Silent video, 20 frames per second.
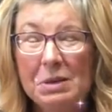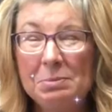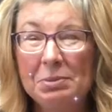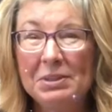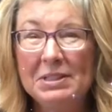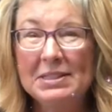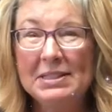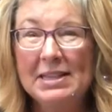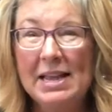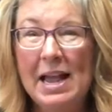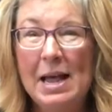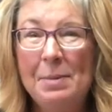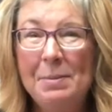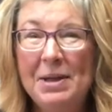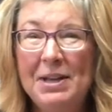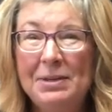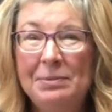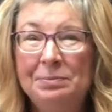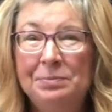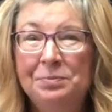please
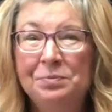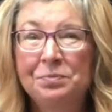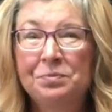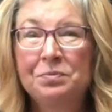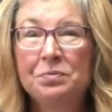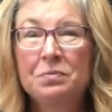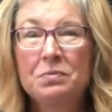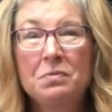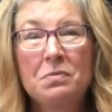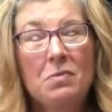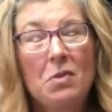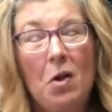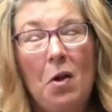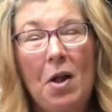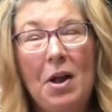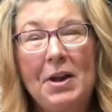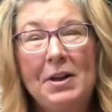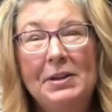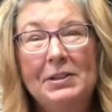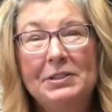comment
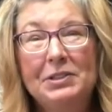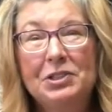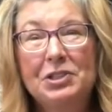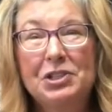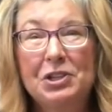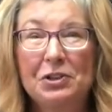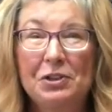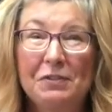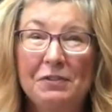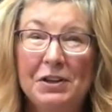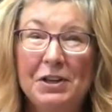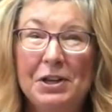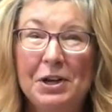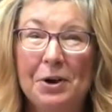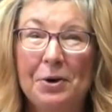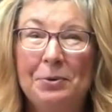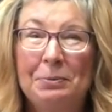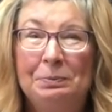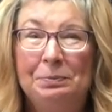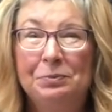and share the
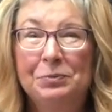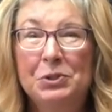video